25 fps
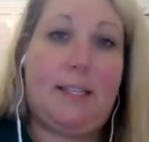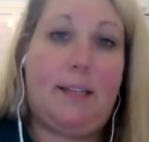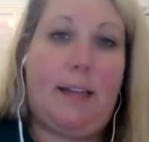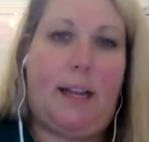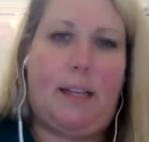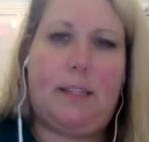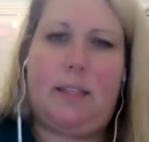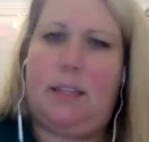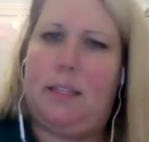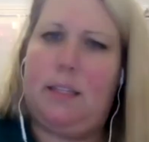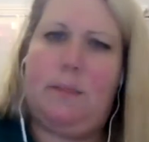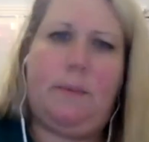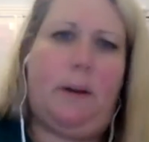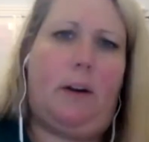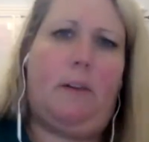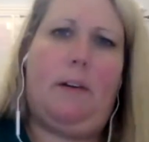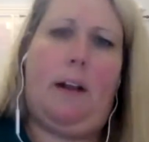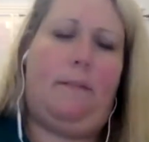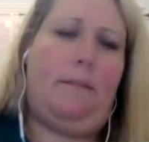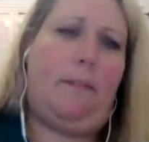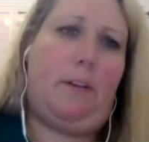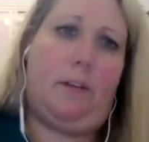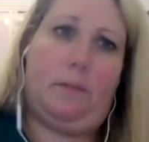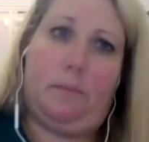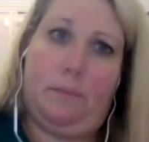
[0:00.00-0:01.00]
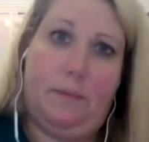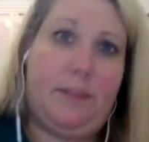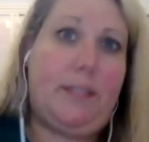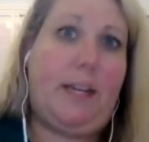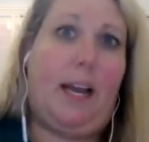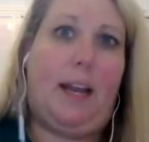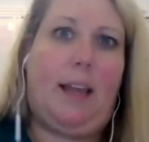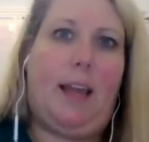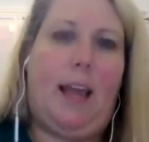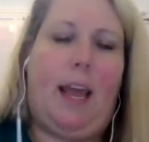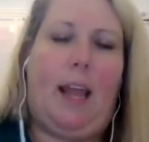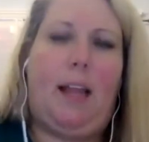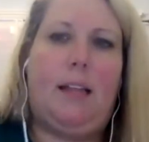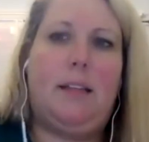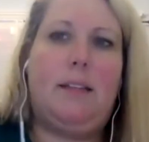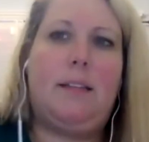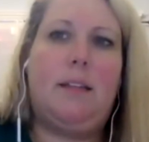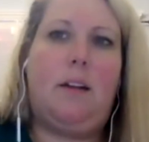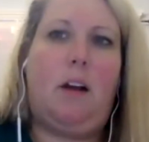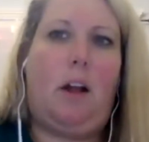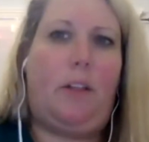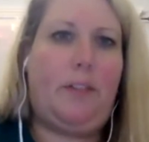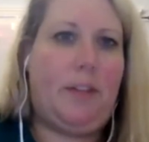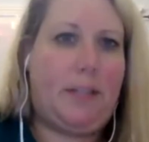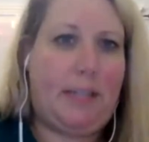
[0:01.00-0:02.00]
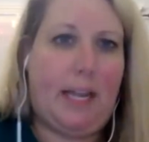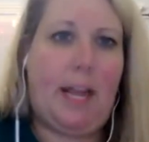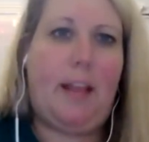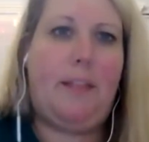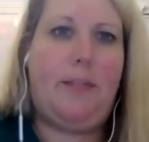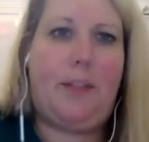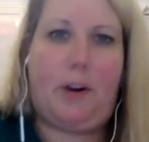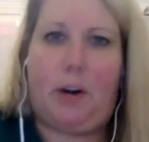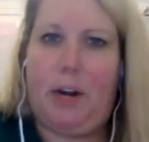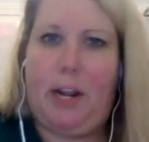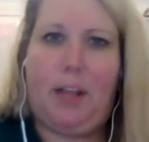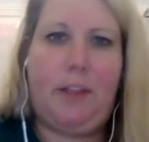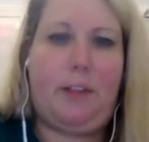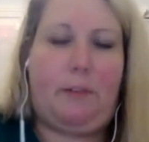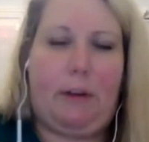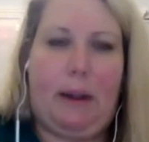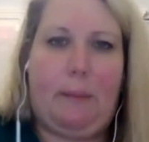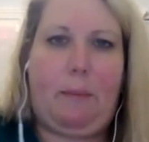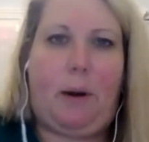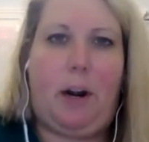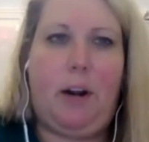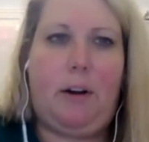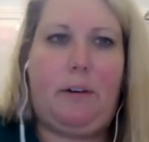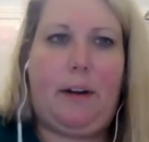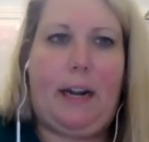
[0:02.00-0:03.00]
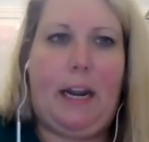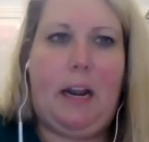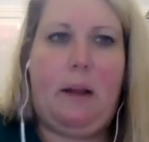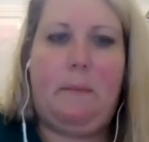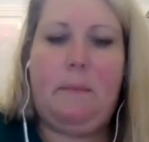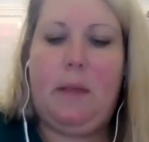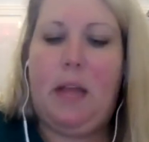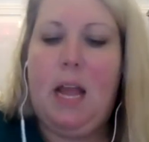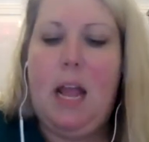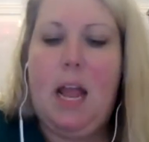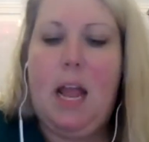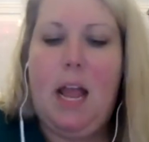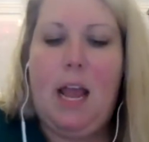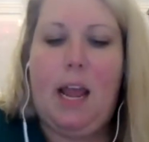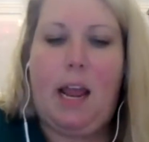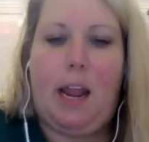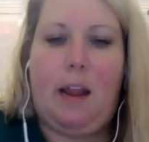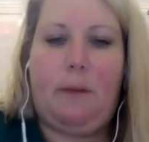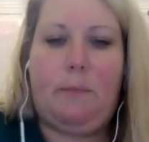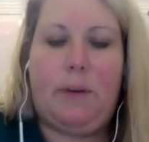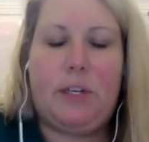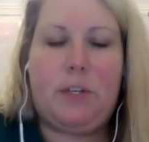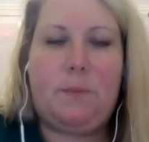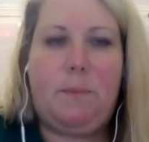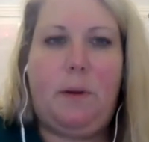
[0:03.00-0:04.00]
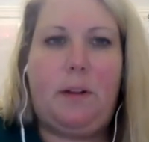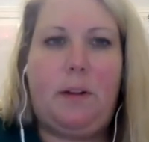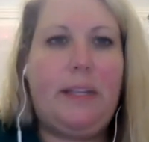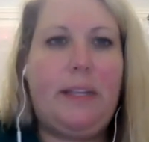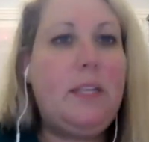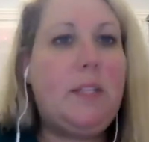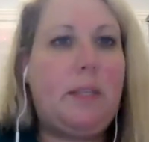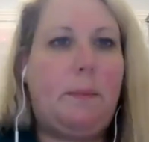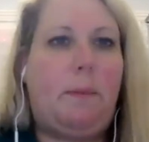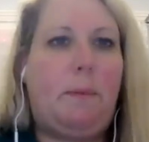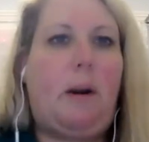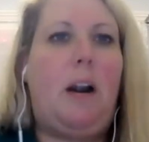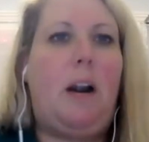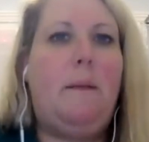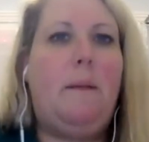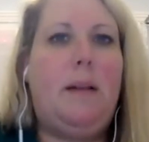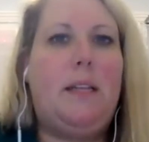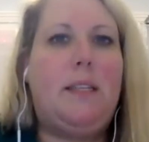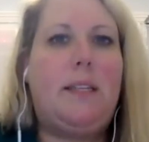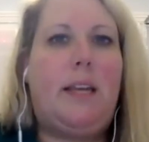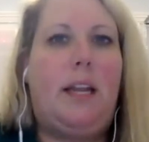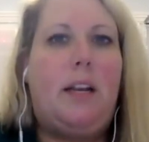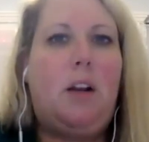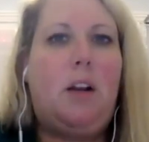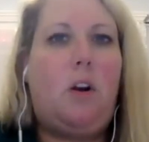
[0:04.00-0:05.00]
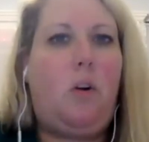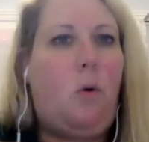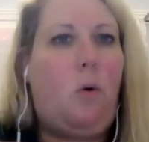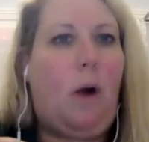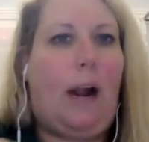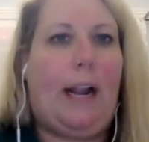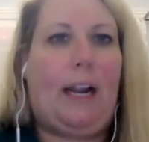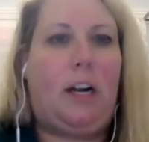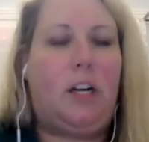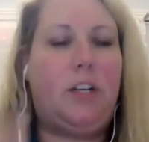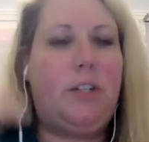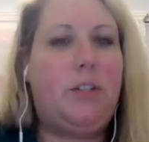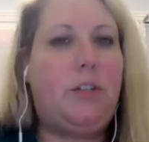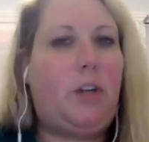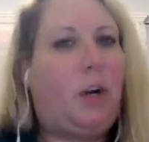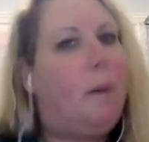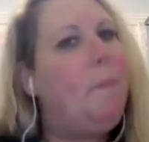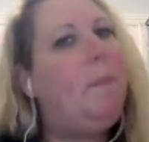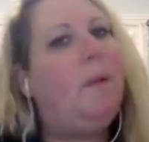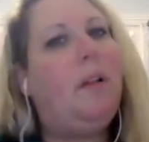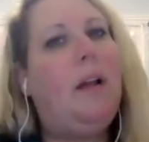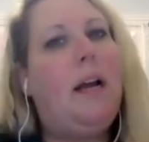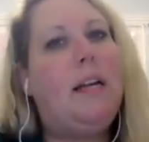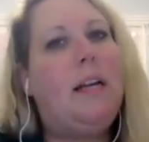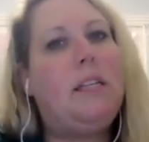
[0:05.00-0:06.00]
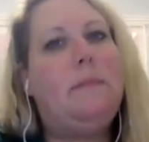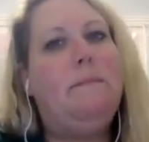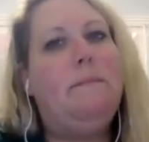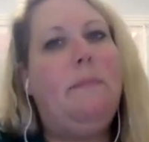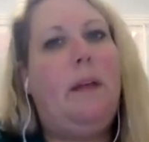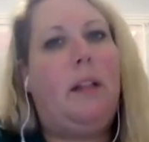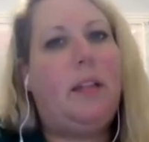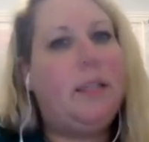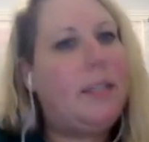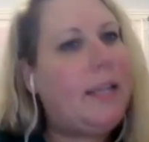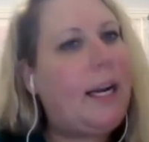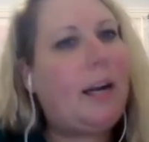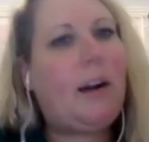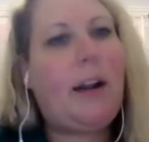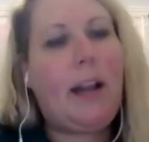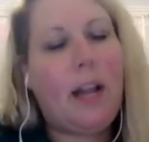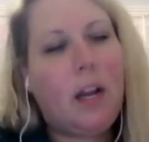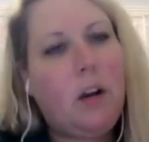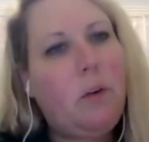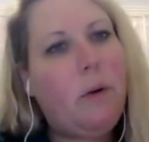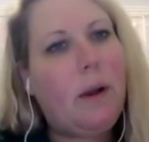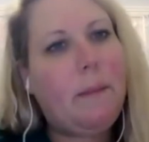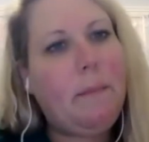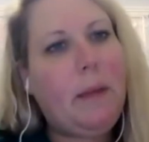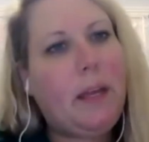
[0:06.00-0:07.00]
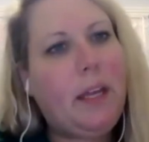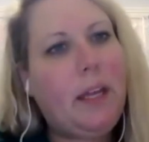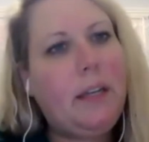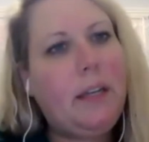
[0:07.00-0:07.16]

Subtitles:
that has been around for decades called the 1033 program, in which police departments can acquire surplus military equipment.